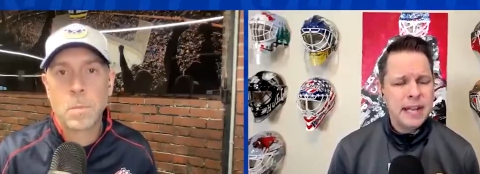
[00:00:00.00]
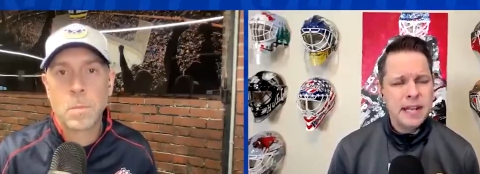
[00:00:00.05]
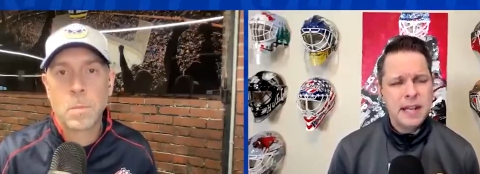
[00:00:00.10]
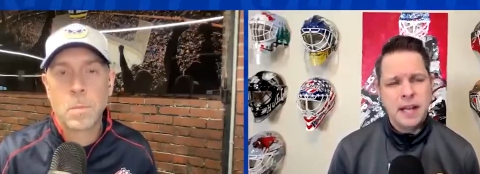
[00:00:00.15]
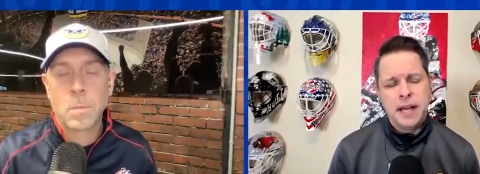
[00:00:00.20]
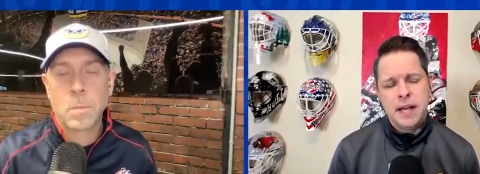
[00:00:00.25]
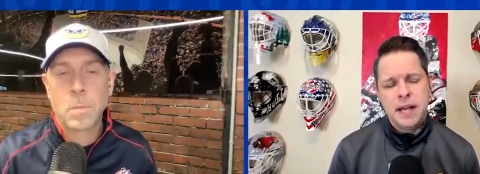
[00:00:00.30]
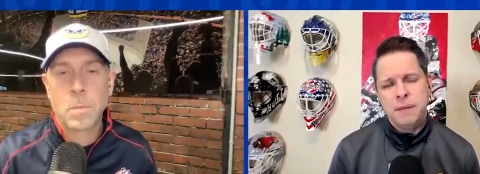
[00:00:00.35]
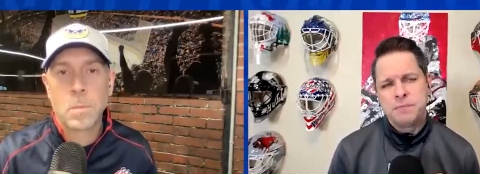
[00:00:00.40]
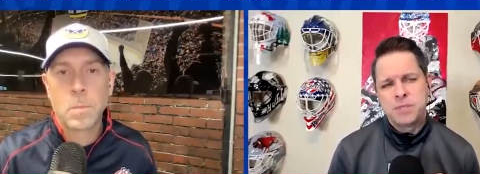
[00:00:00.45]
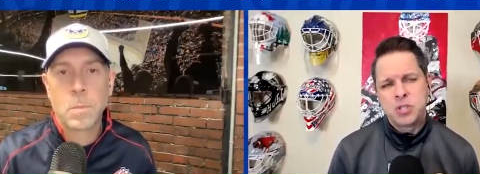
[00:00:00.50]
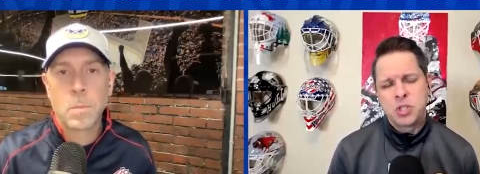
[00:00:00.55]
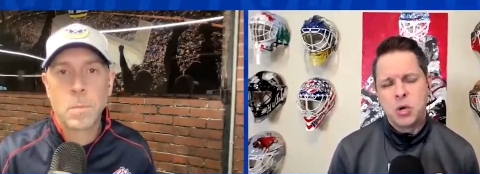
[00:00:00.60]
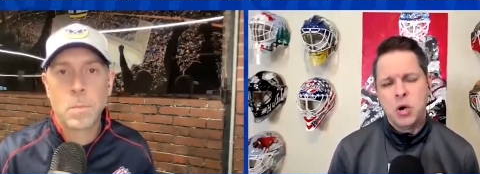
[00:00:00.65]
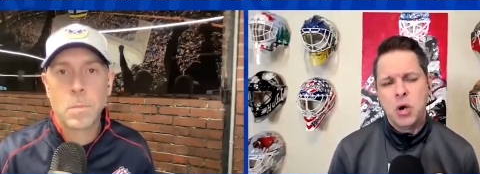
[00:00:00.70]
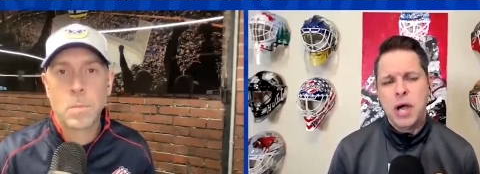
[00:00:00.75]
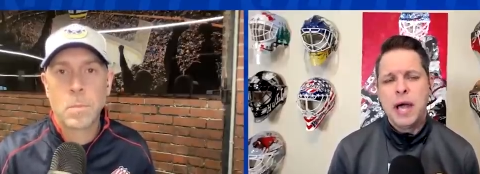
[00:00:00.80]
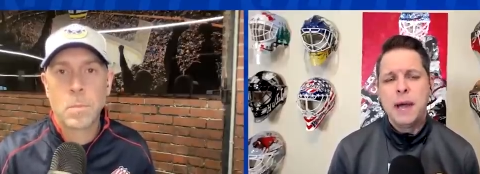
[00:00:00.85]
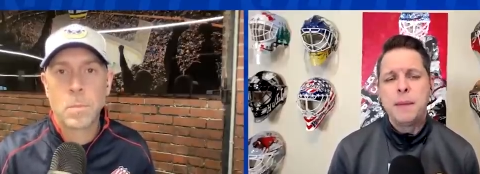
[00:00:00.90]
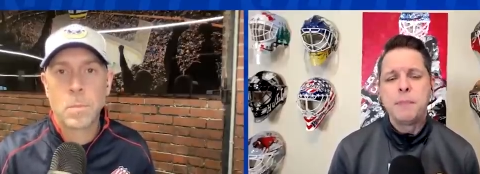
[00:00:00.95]
Speaker 1: Um, so
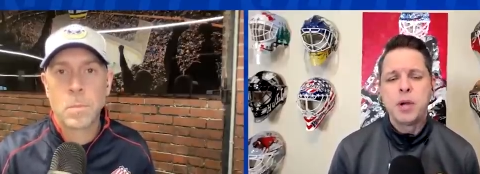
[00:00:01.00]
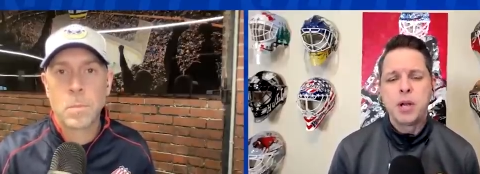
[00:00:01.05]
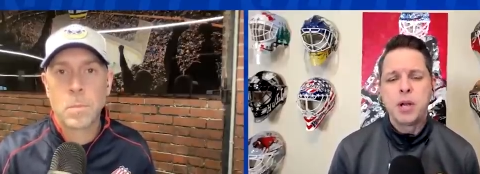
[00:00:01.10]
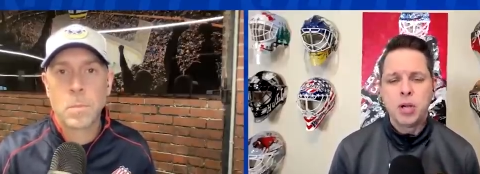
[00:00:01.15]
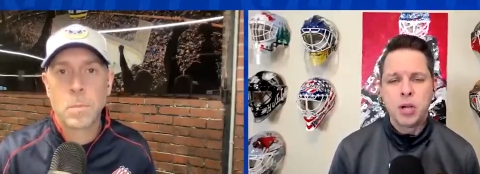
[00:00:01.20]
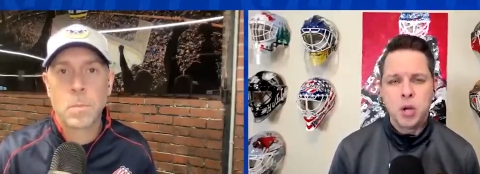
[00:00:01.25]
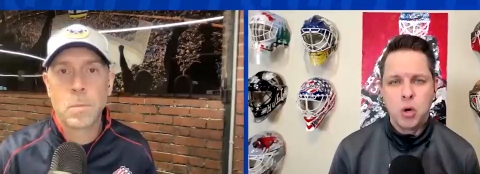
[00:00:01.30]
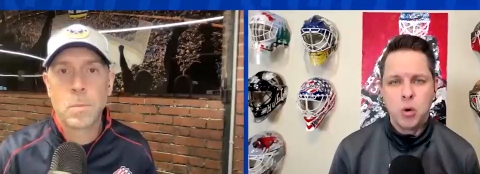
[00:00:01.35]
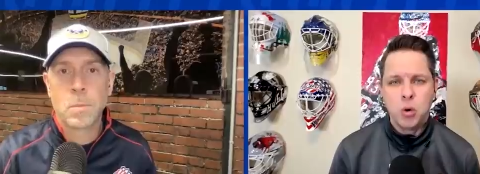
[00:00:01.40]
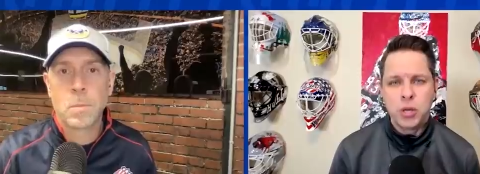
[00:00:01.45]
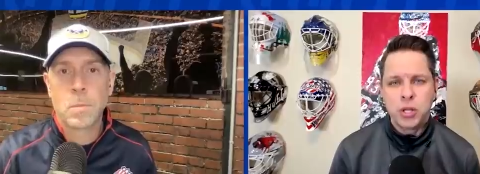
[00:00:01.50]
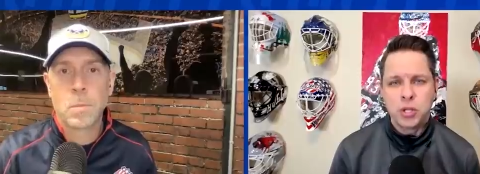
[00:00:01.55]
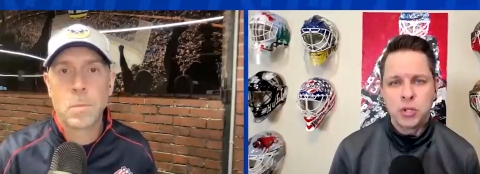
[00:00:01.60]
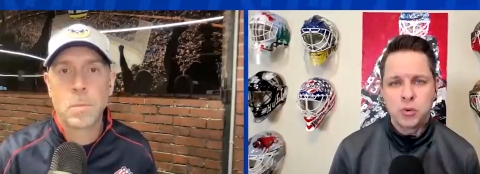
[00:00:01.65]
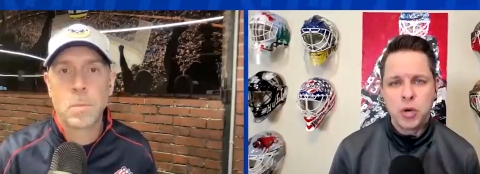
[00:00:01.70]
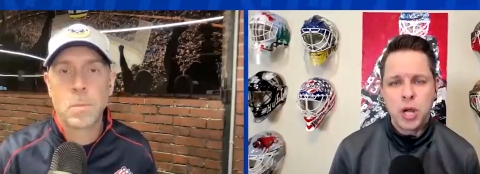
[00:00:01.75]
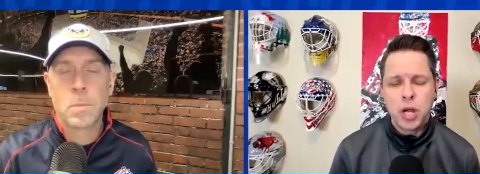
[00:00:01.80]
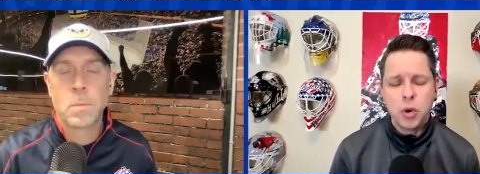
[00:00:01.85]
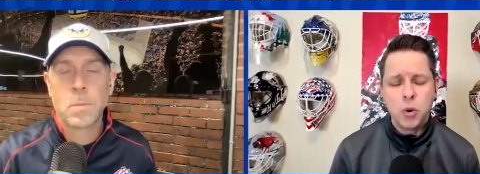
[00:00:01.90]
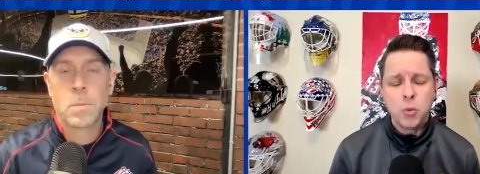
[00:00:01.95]
I'm going to go with
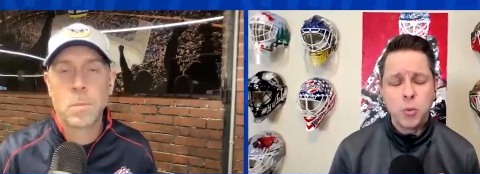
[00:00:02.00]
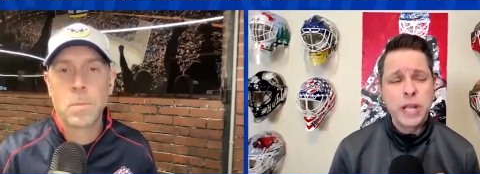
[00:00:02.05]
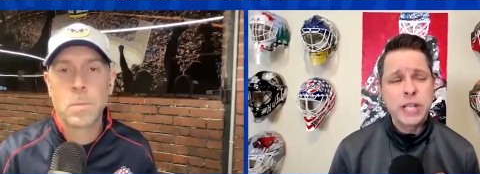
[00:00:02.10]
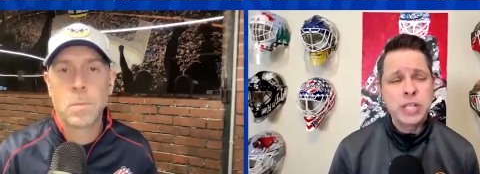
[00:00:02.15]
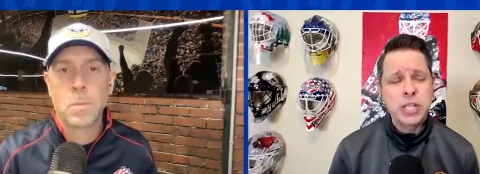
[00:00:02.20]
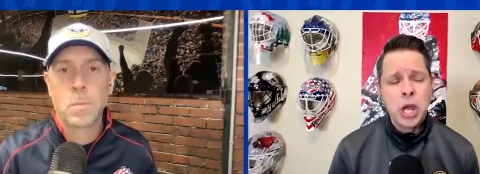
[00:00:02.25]
Toronto, which